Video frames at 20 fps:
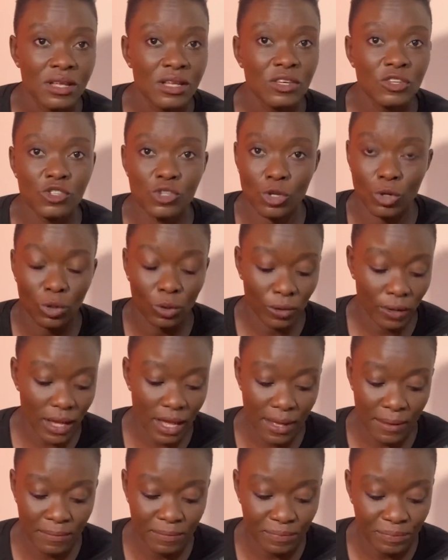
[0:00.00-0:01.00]
So
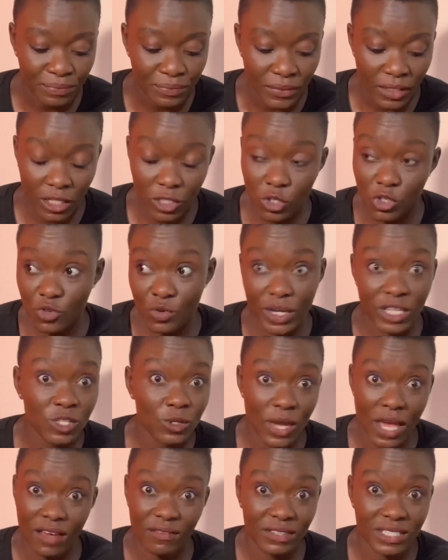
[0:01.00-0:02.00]
um, it was great to
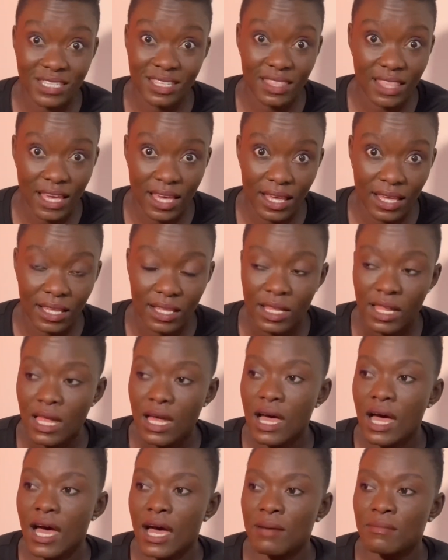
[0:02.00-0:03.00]
have it there
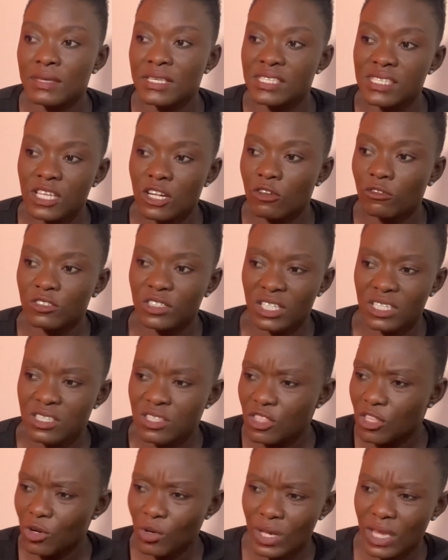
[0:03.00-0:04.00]
um, instead of just
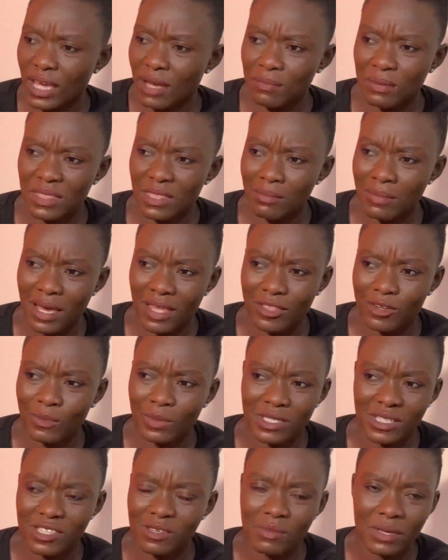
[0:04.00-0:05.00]
throwing up in the bathroom and
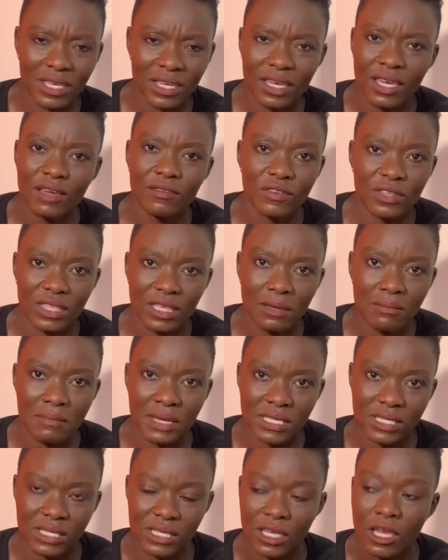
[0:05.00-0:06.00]
just making everything
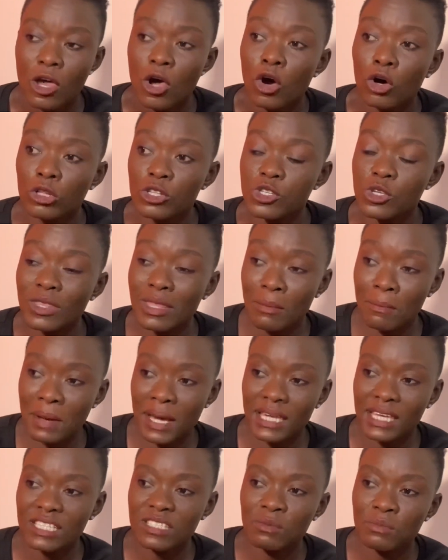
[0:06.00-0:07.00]
messy. Also the
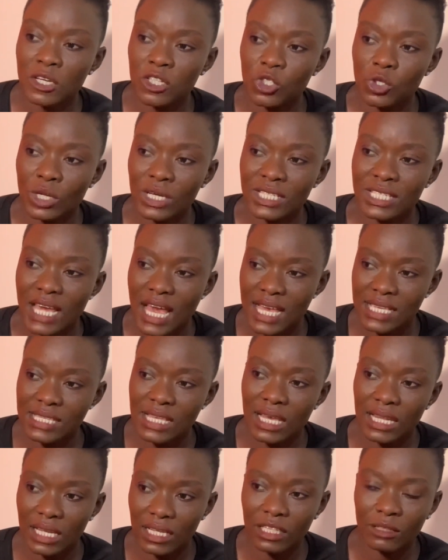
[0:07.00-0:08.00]
bucket, make sure it has
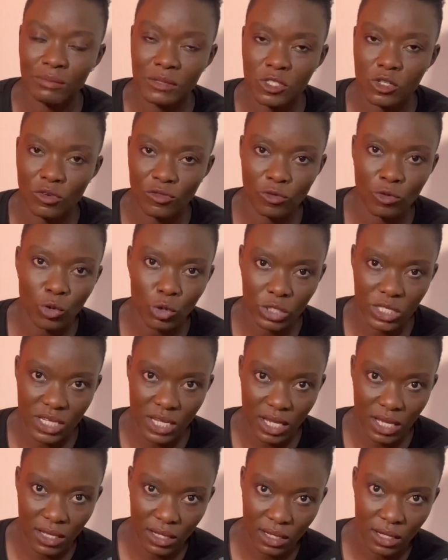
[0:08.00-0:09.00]
a little bit of
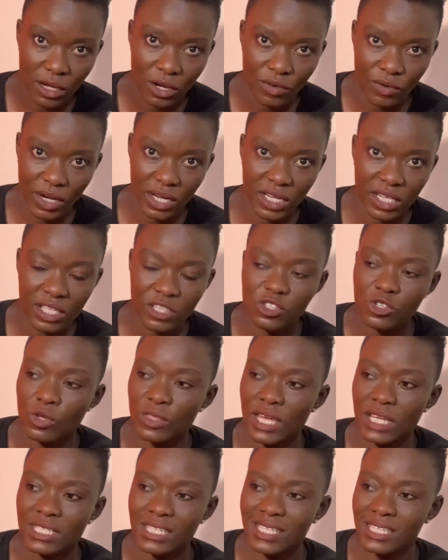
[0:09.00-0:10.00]
water ready so
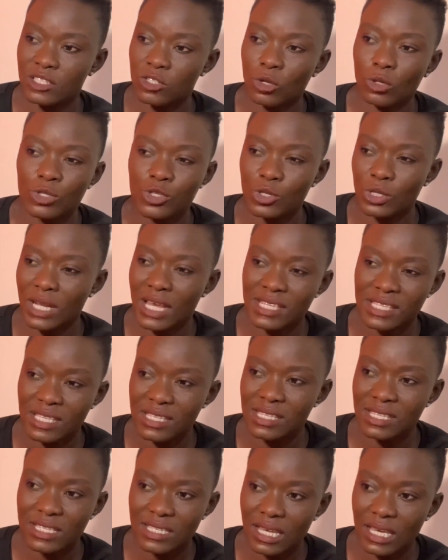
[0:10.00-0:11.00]
that it also doesn't
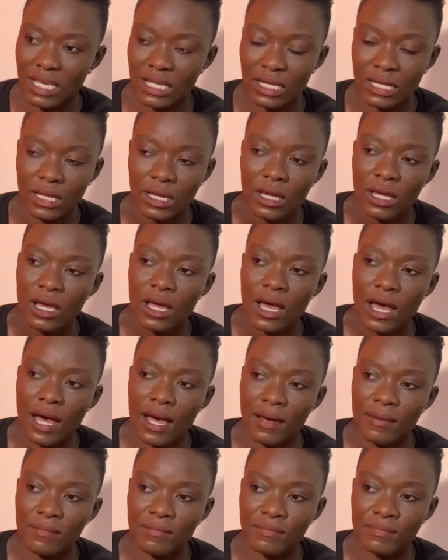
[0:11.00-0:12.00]
stain
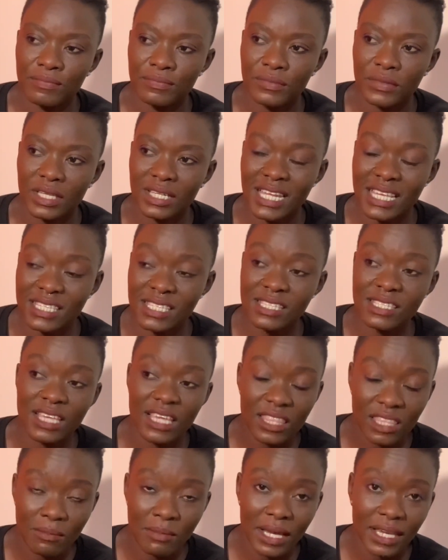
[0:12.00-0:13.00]
um it doesn't
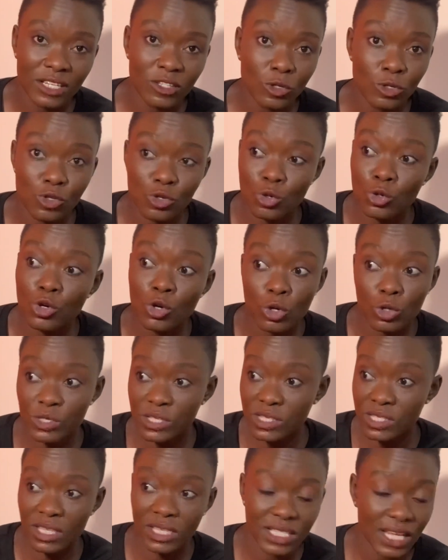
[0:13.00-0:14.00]
stain the bucket because who knows
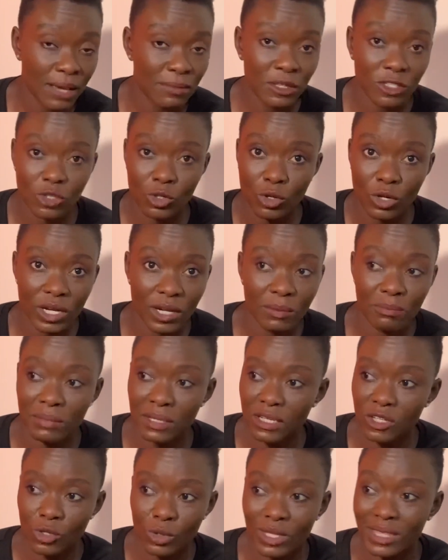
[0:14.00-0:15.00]
the time that you're gonna be
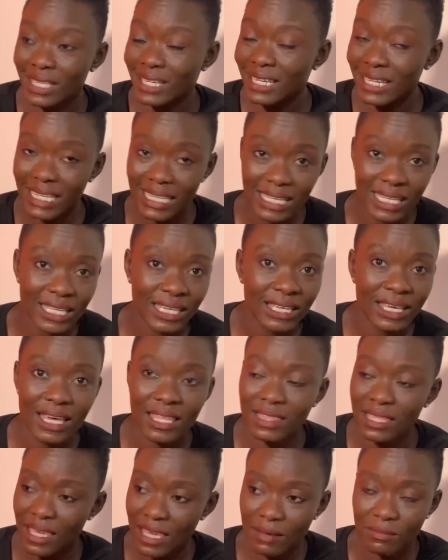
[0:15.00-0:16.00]
doing the cleaning and
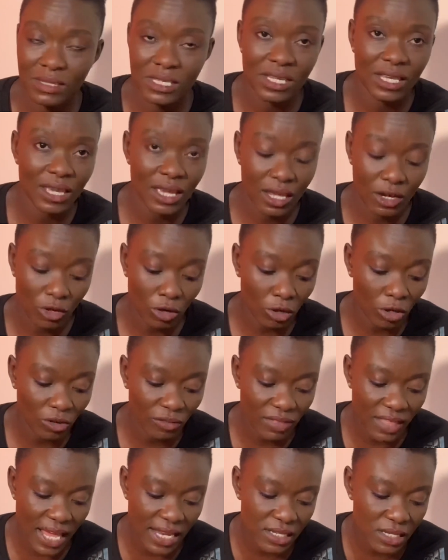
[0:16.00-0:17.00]
the emptying and all of
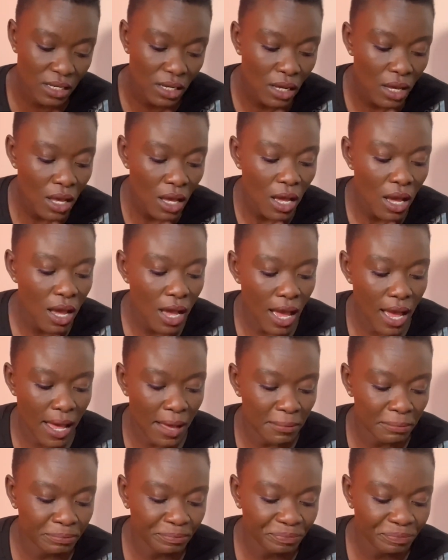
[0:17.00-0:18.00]
that
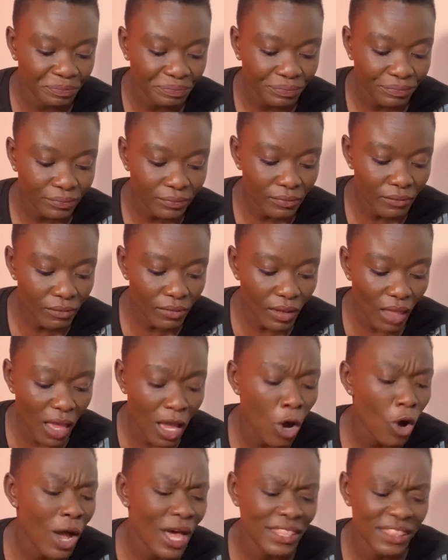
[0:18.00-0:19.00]
um
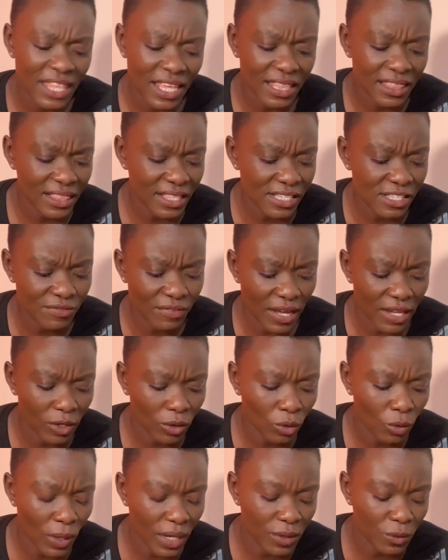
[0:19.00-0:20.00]
Oh, and then this final
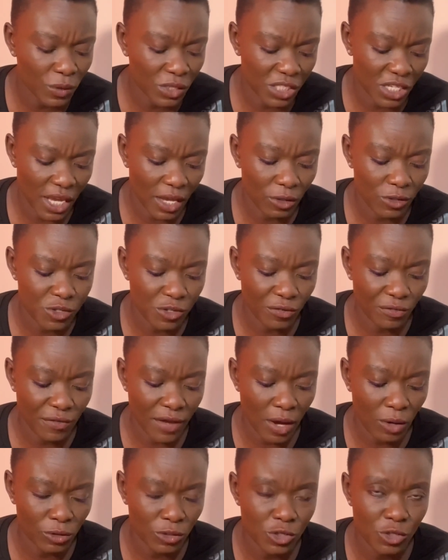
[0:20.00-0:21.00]
one, which I also
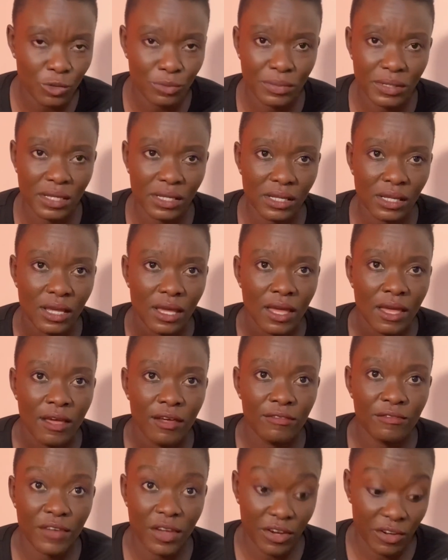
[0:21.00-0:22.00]
found to be
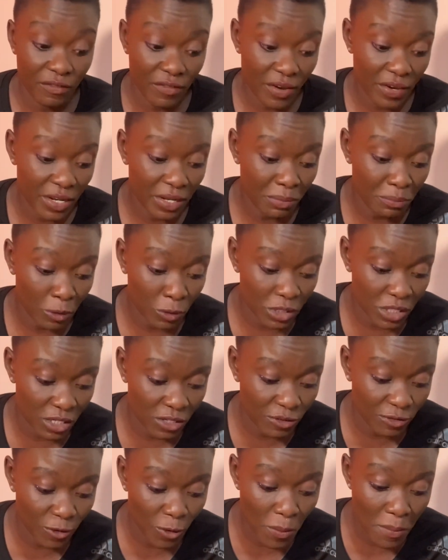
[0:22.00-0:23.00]
very, very important
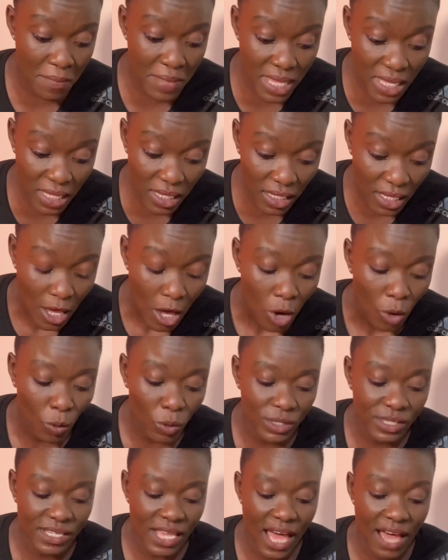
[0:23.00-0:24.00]
for me,
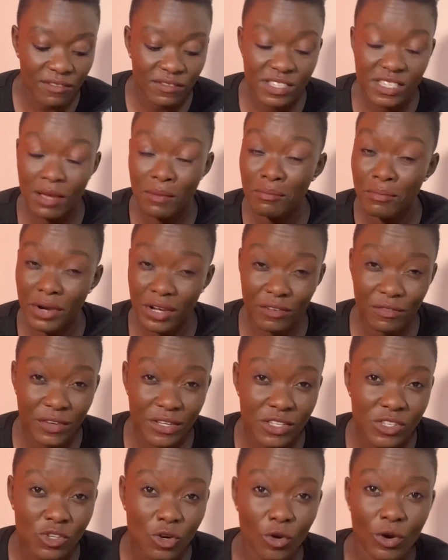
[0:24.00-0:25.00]
was have some
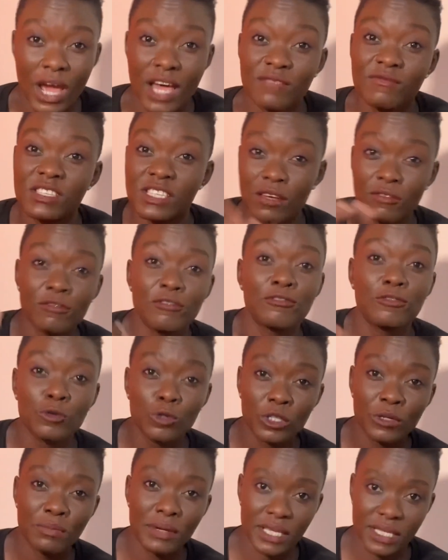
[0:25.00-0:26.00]
breakfast or have some
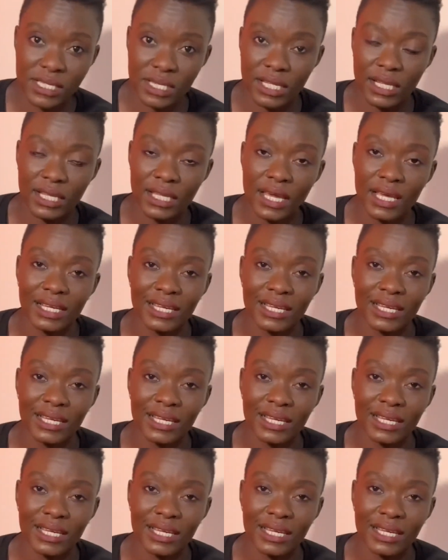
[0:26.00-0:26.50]
food, basically, at